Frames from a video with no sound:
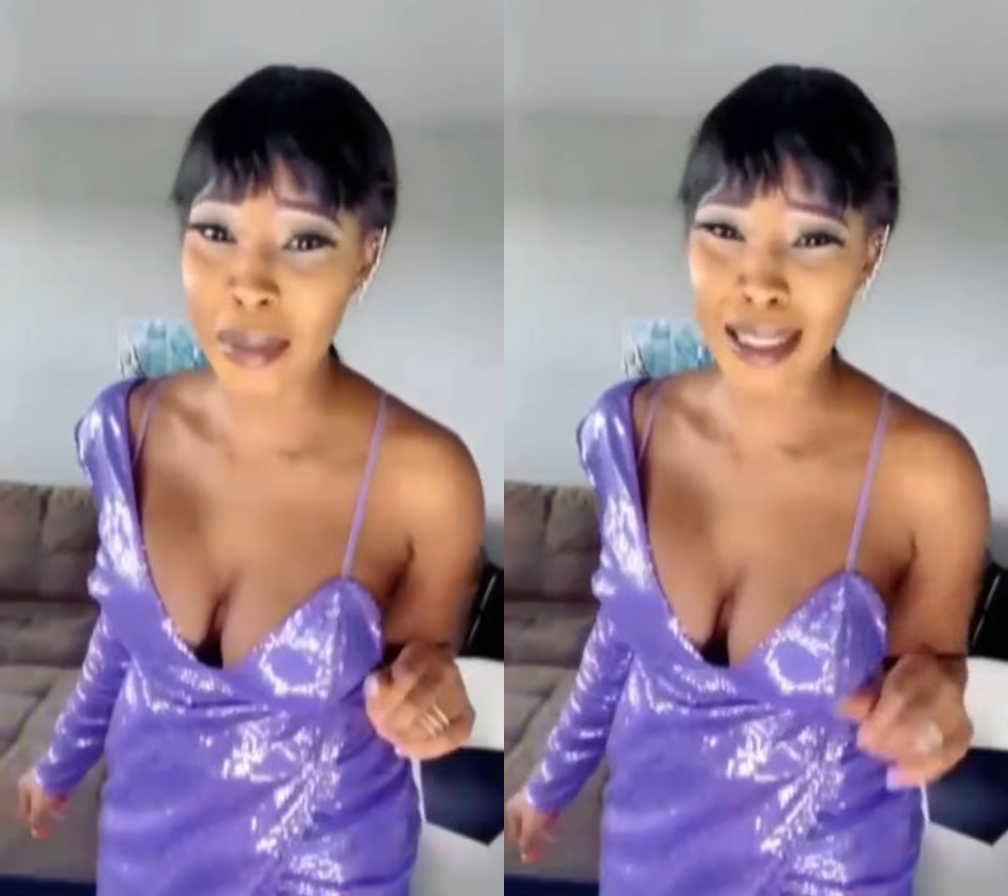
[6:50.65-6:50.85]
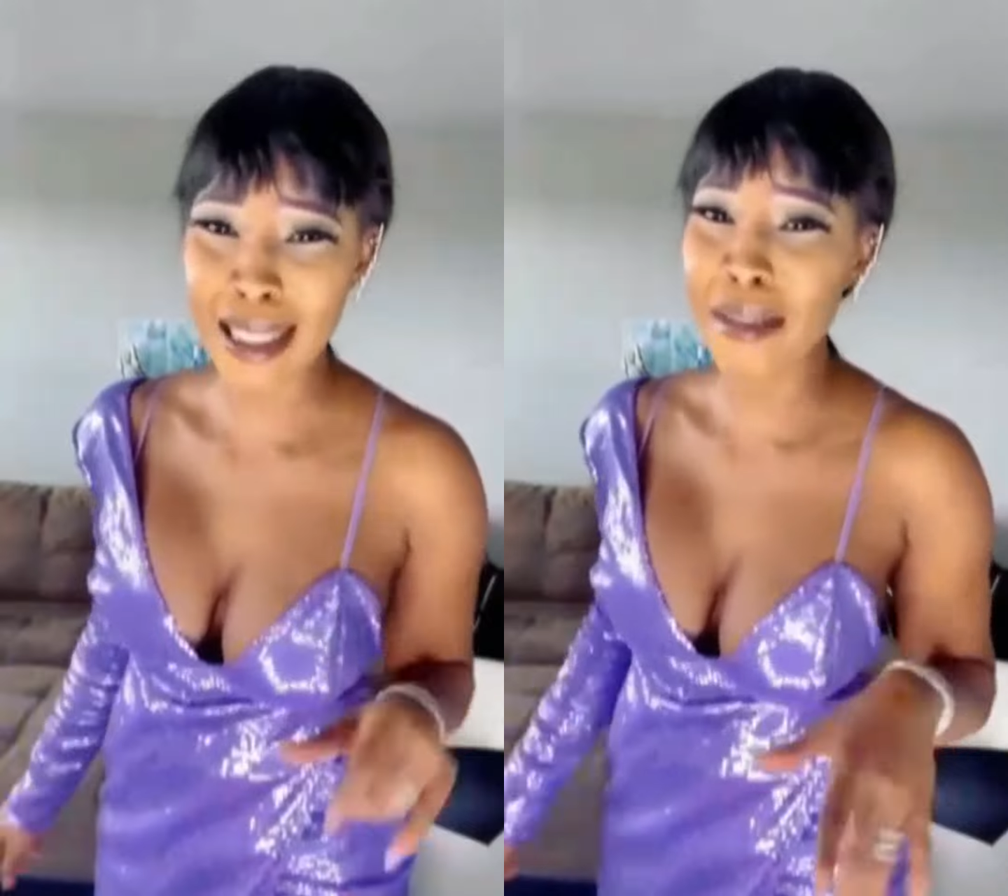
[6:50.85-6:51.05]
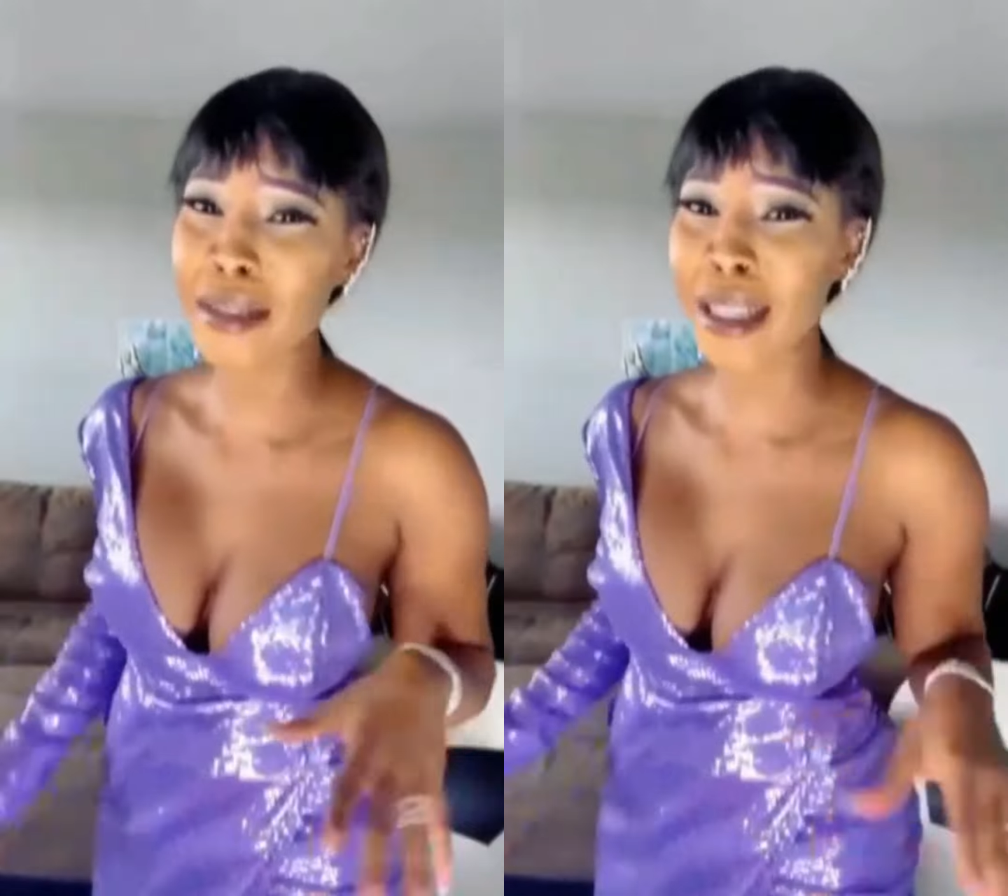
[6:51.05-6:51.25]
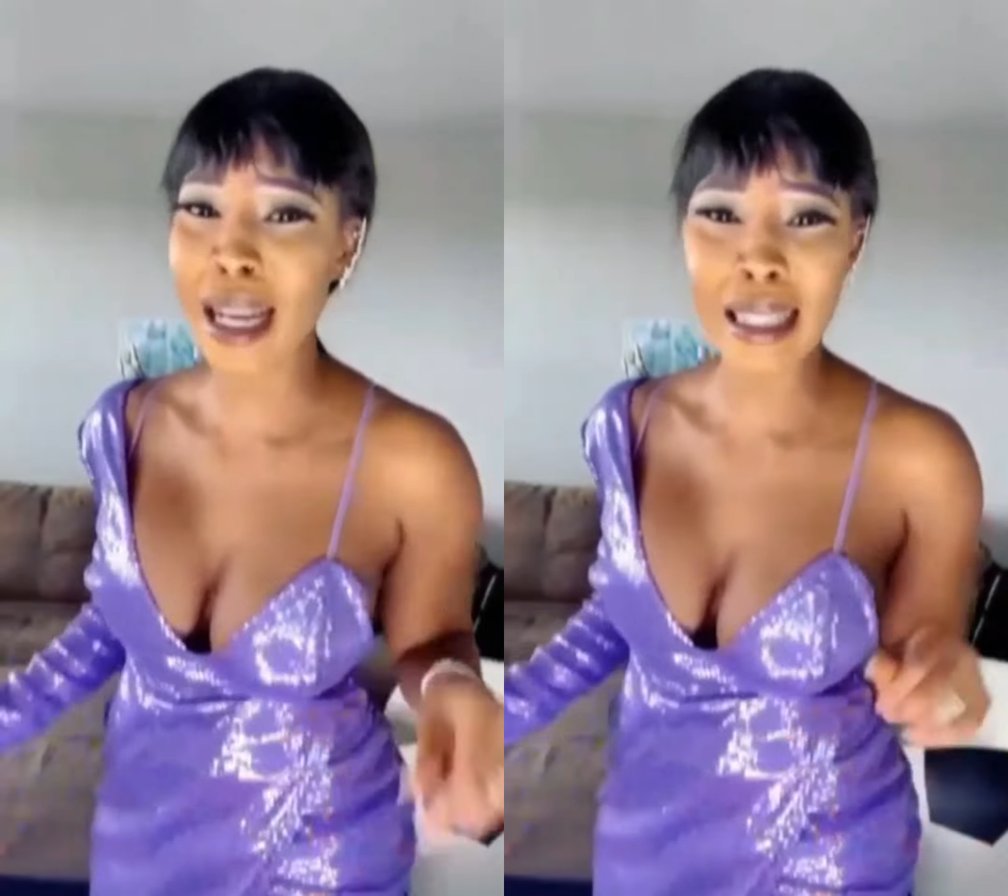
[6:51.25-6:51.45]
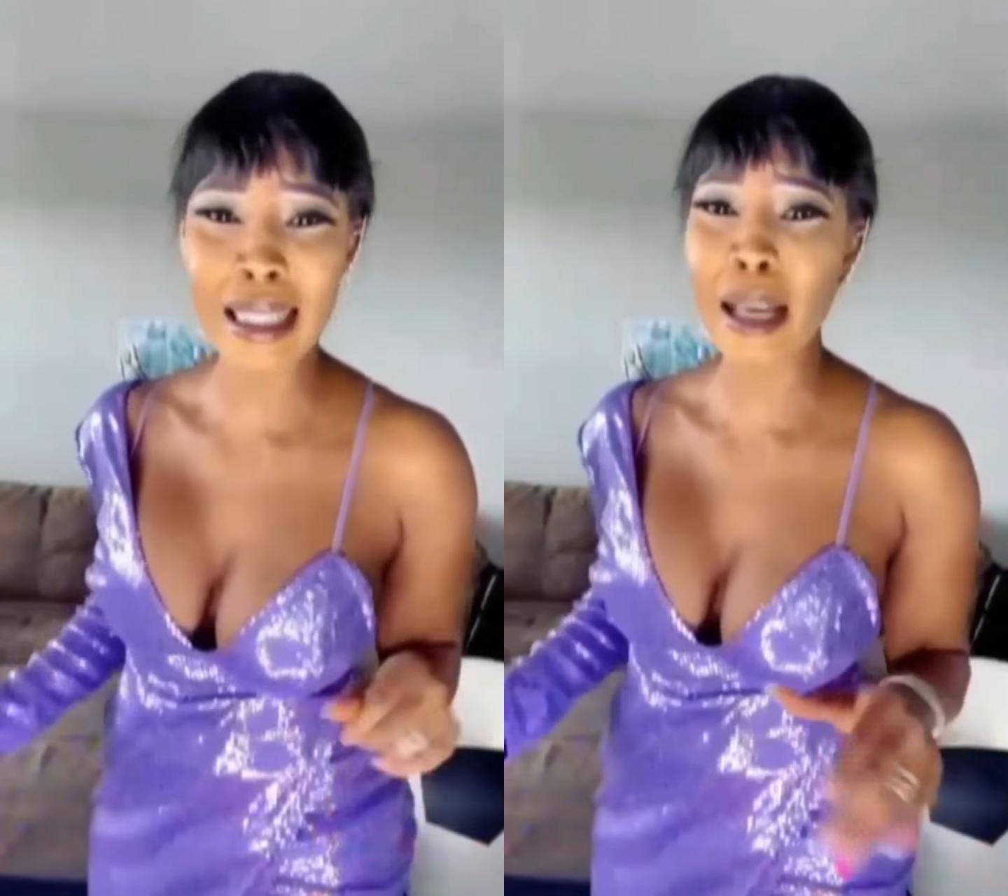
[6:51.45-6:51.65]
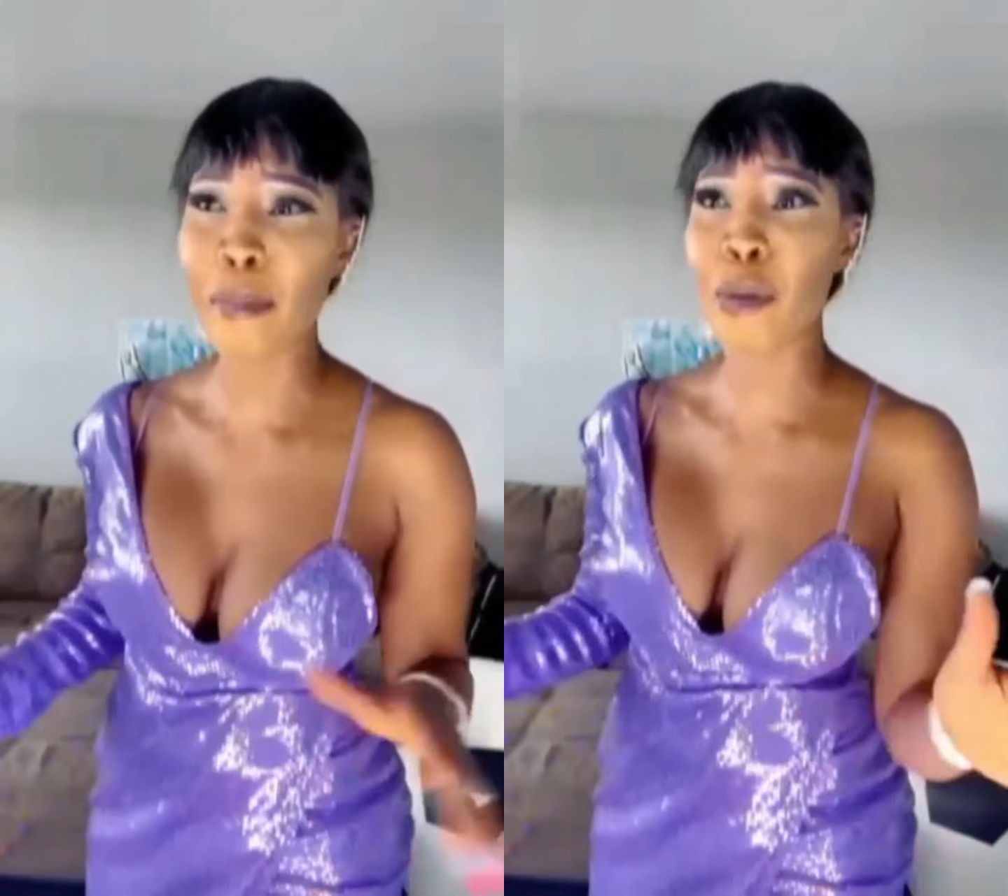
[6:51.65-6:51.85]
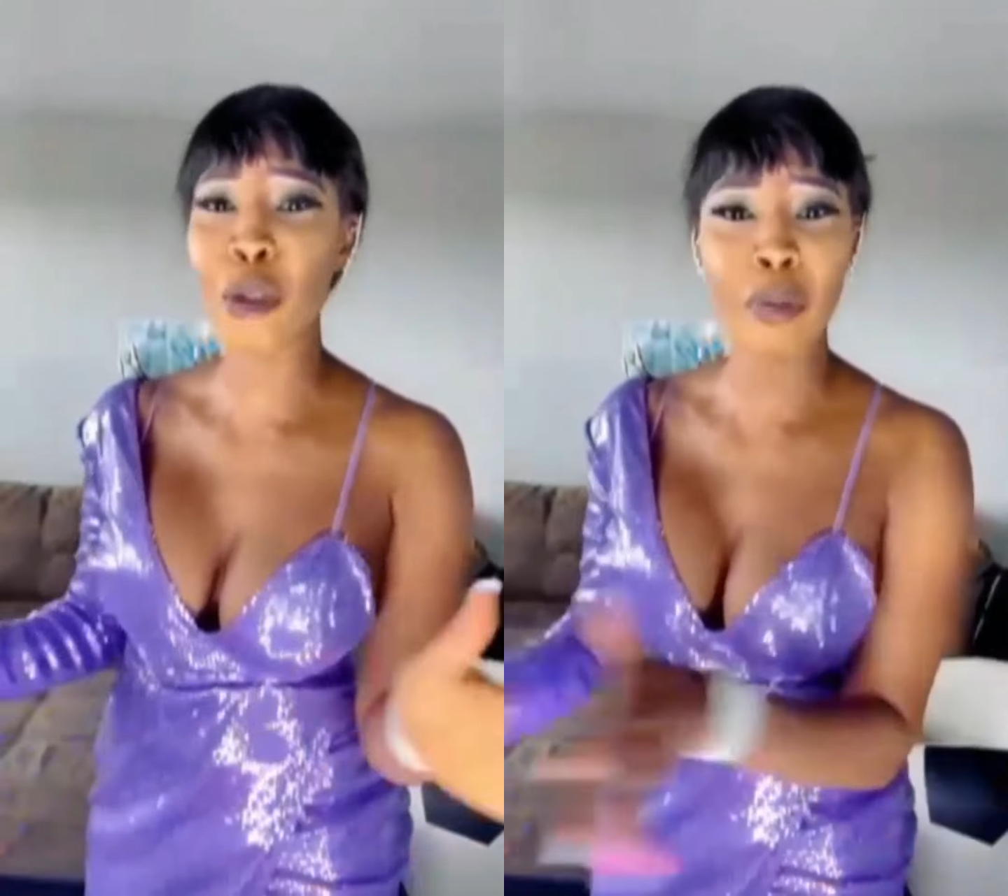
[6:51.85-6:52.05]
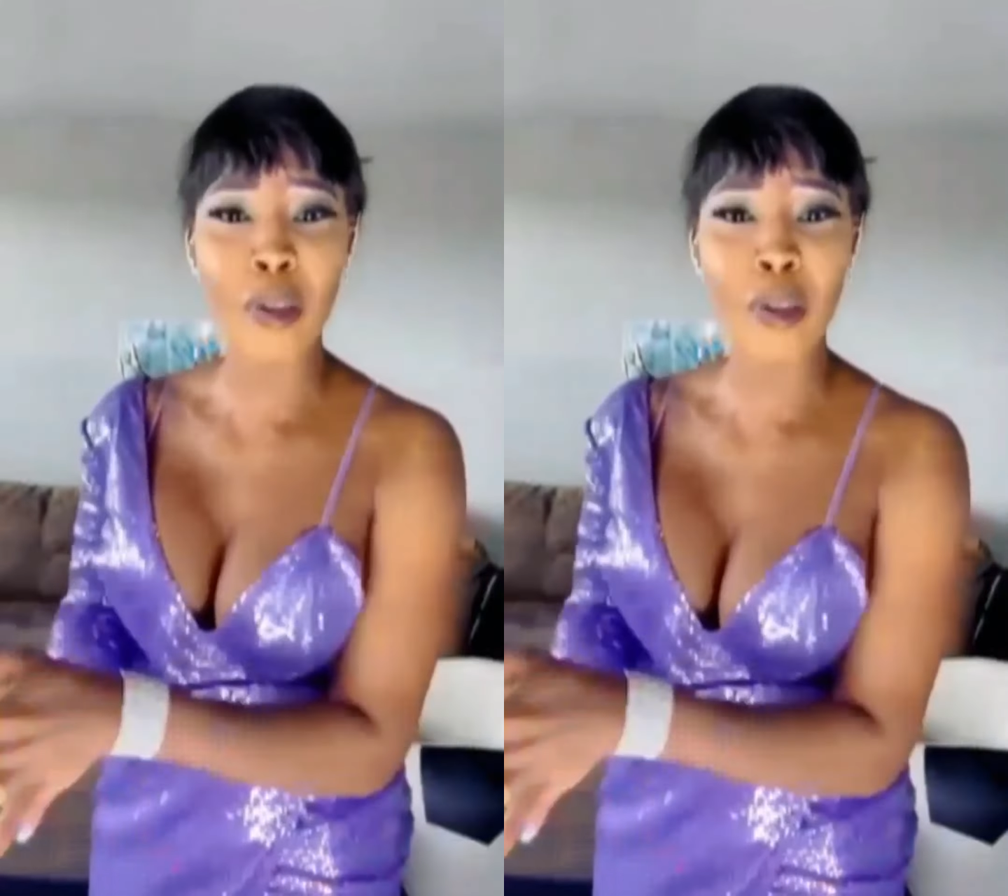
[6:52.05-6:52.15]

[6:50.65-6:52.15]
As I reach Canada, they push me